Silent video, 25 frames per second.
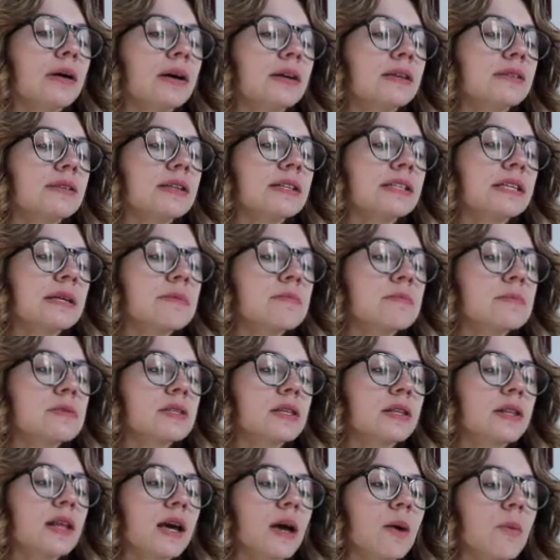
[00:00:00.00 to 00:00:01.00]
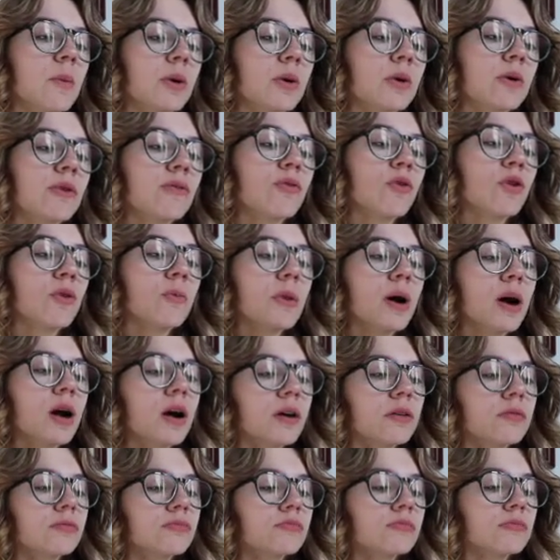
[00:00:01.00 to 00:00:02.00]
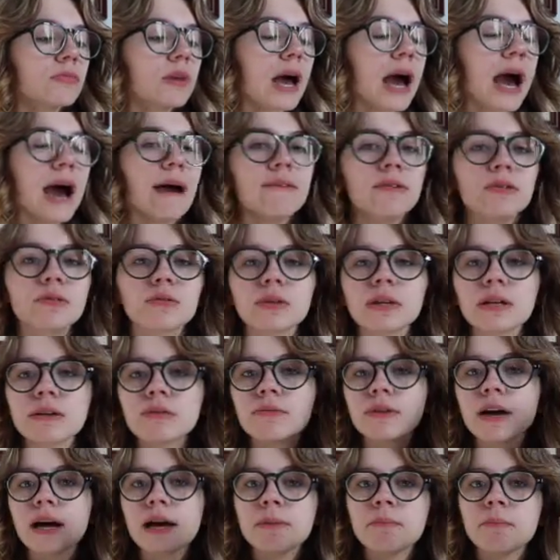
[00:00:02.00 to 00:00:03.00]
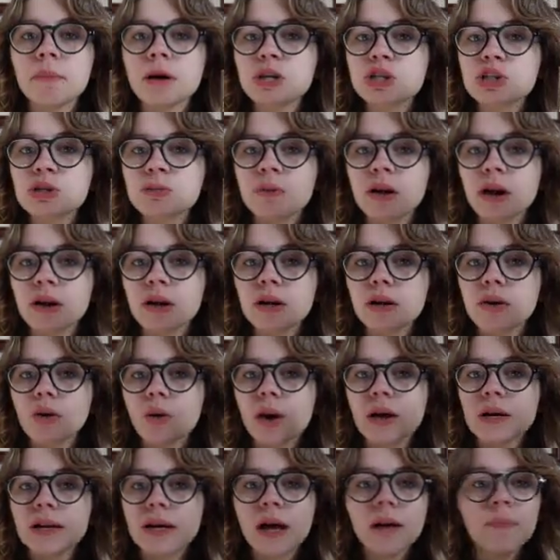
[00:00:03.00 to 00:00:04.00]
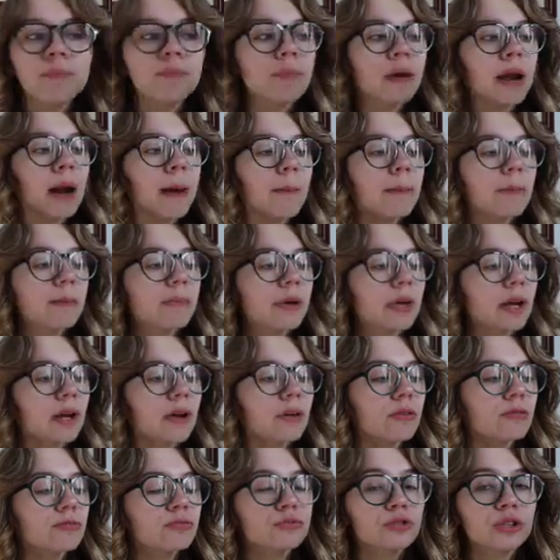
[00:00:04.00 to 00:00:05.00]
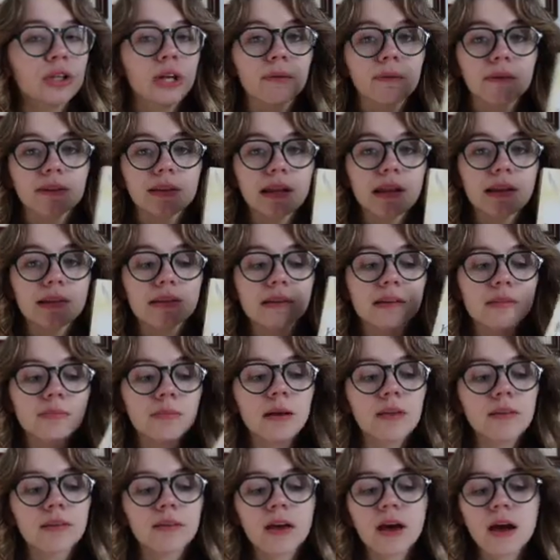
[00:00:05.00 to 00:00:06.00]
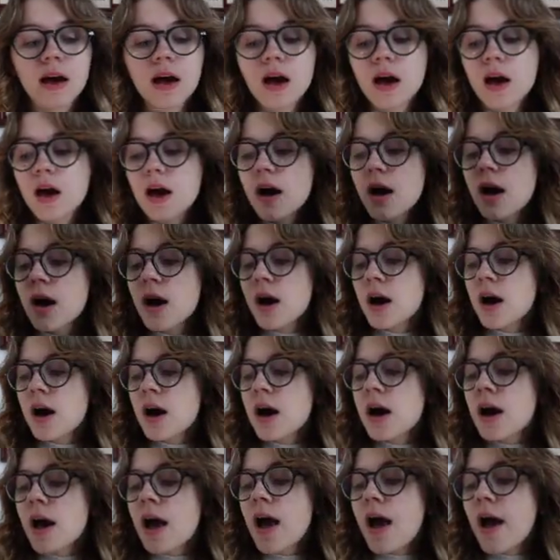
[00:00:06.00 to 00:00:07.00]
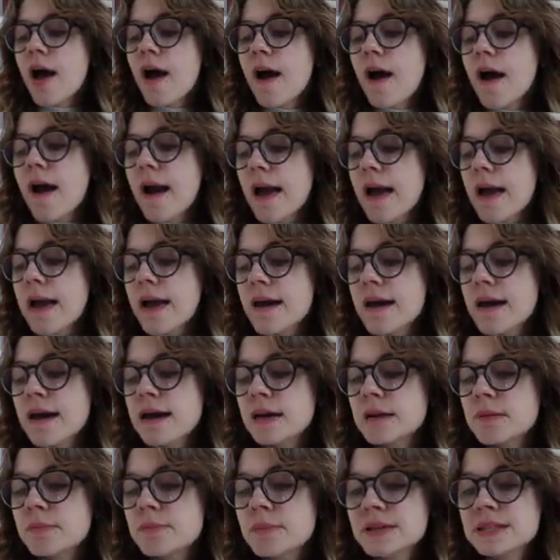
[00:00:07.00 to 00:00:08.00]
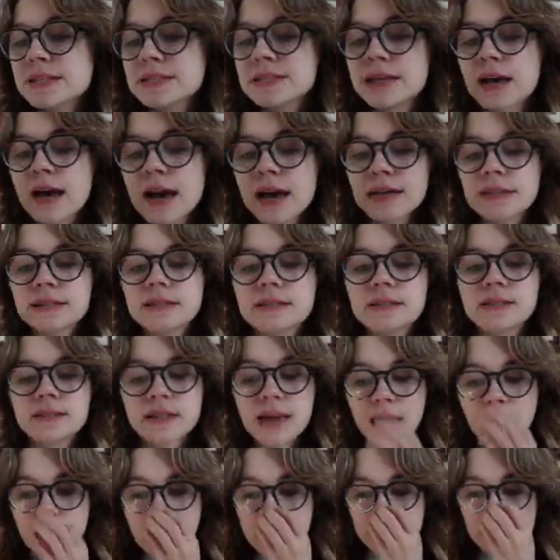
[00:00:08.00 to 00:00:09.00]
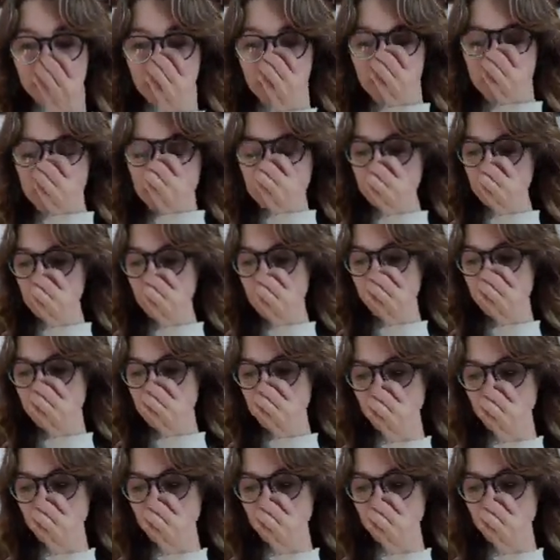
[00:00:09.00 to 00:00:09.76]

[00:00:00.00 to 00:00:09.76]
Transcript: This seems like a wonderful book. I haven't really read much about it quite yet, but I'm gonna try to read that this month. And besides that, I would love